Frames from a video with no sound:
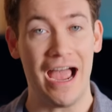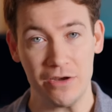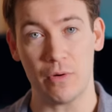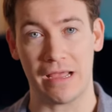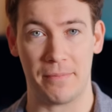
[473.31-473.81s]

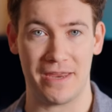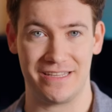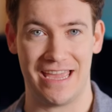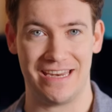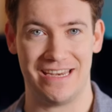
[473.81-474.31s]
I'd recommend
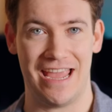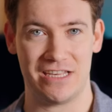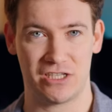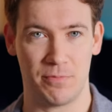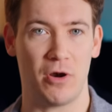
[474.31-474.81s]
getting a
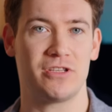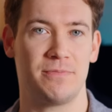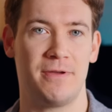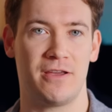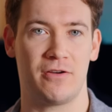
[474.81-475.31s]
smart
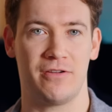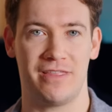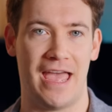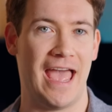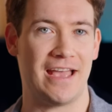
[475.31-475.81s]
speaker
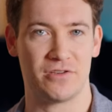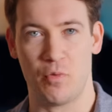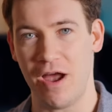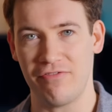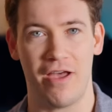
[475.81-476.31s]
that has
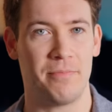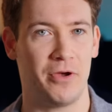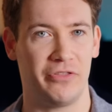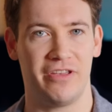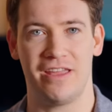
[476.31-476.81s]
Wi-Fi
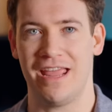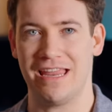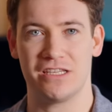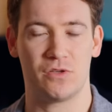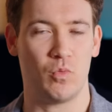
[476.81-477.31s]
built in and is